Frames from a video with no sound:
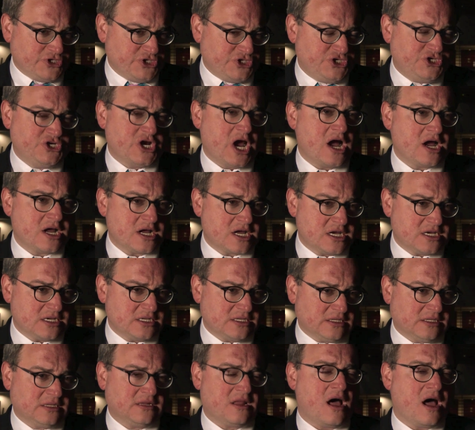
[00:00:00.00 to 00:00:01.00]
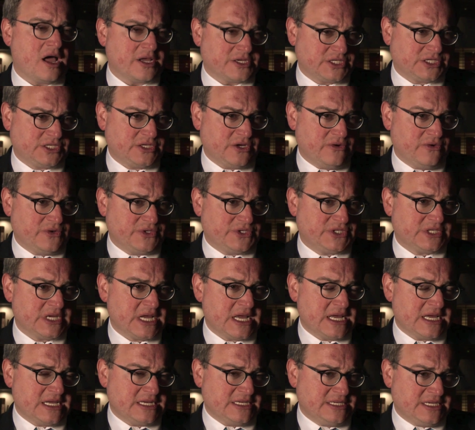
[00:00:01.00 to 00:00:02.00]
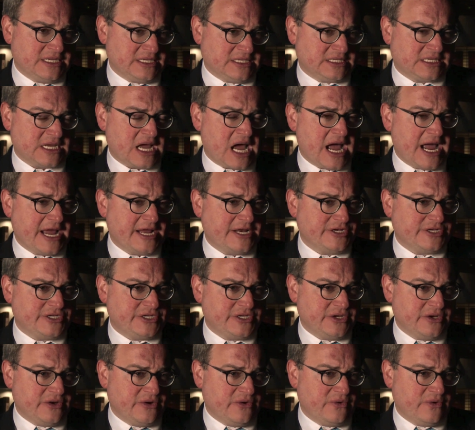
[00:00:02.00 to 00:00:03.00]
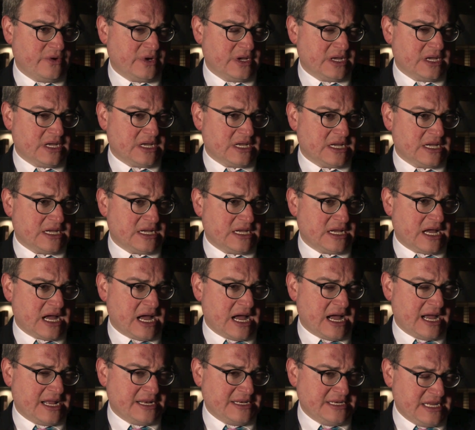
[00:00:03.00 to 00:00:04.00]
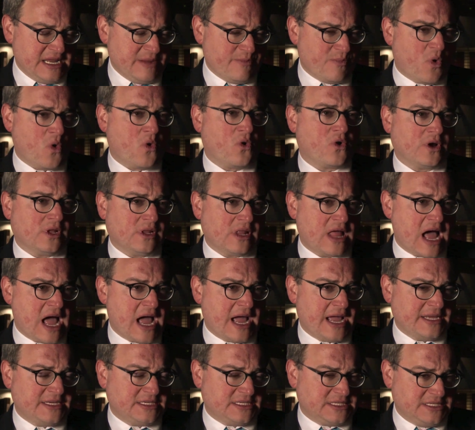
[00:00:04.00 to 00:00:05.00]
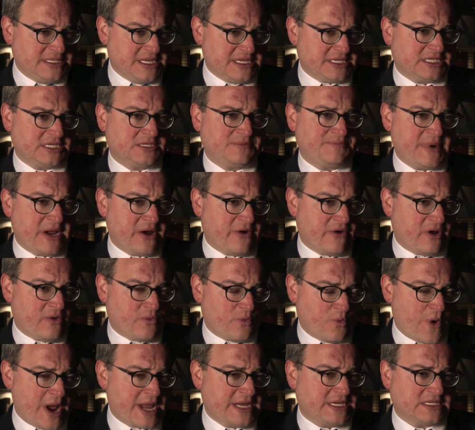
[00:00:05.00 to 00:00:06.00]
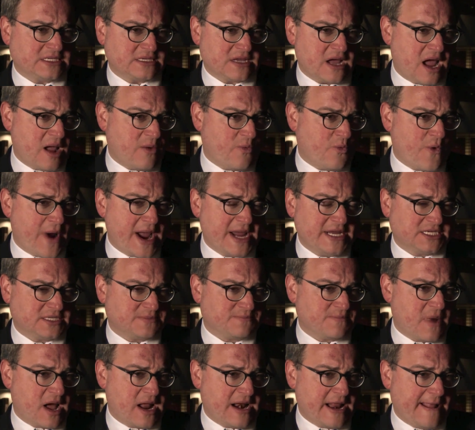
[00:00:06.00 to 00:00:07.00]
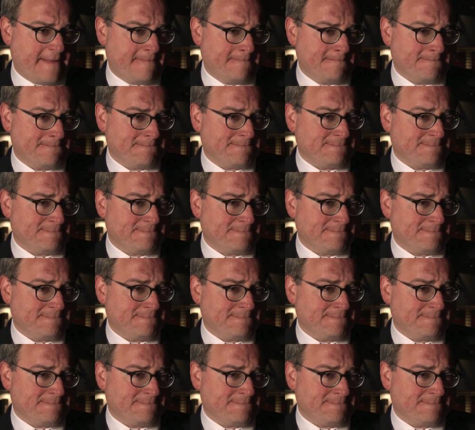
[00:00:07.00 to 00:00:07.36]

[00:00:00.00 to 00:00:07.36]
junk lawsuits designed to demoralize, dispirit, waste time, waste money.